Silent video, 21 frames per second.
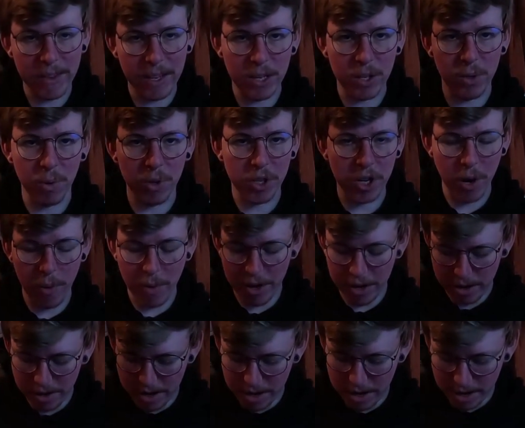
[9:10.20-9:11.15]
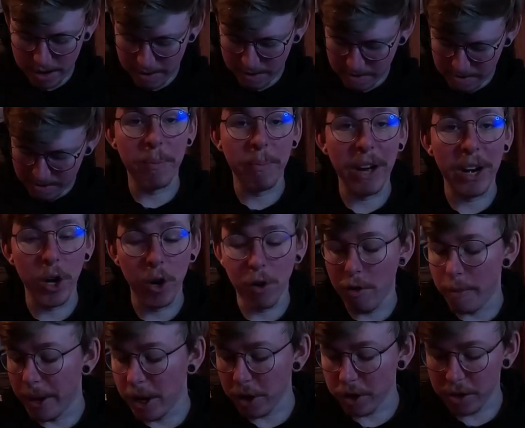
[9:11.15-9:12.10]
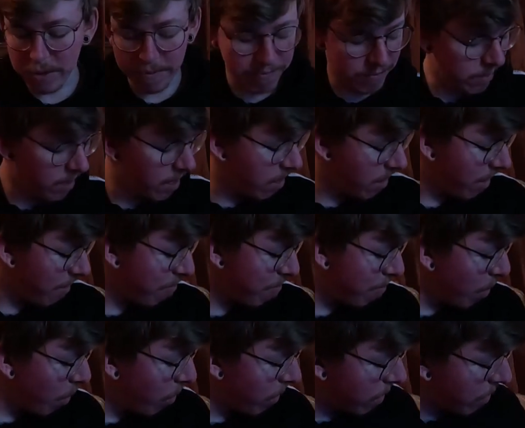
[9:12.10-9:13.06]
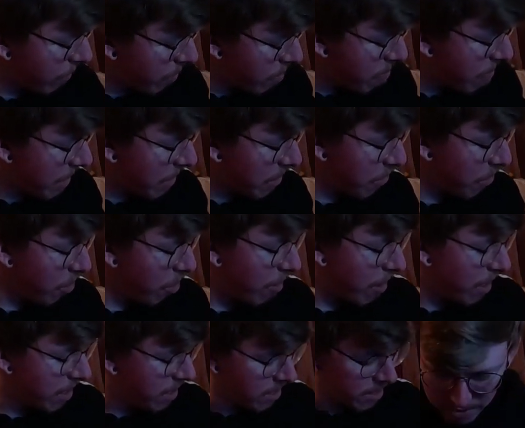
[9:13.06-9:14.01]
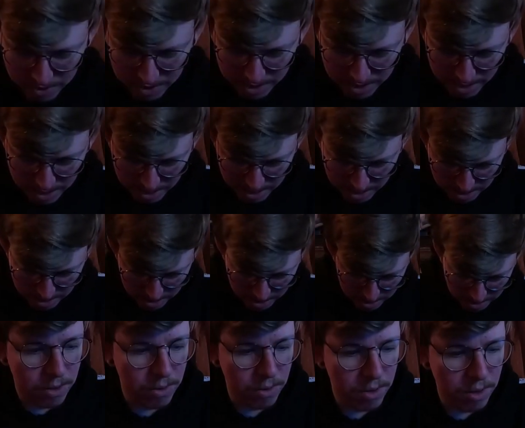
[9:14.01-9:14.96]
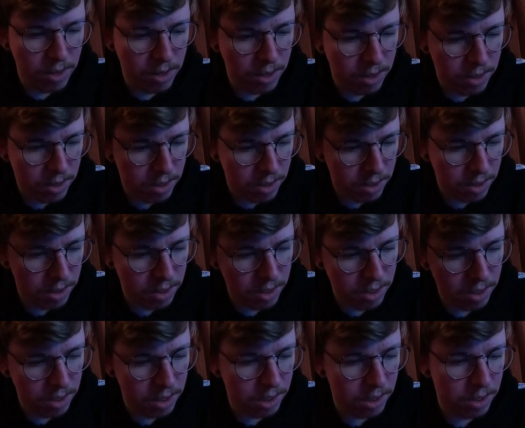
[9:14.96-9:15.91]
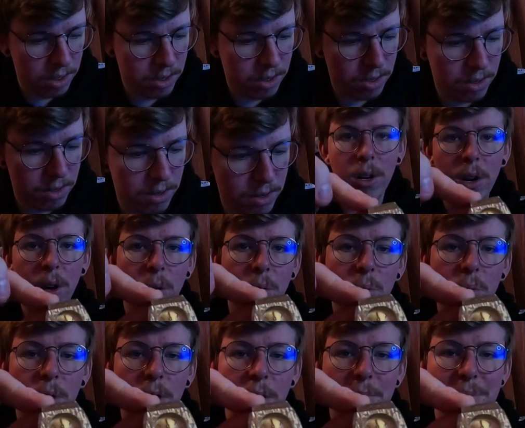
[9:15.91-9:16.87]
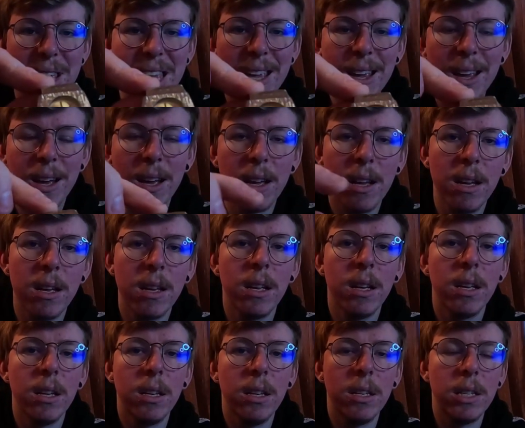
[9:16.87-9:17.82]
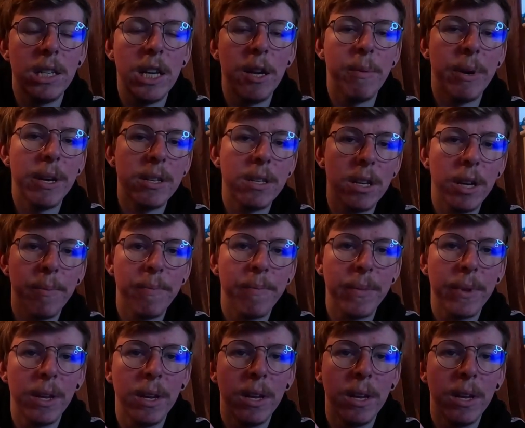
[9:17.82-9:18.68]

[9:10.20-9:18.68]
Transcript: That's what's going on here. To the Pandora box. I haven't bought anything Pandora. Okay, so this is an old Omega Seamaster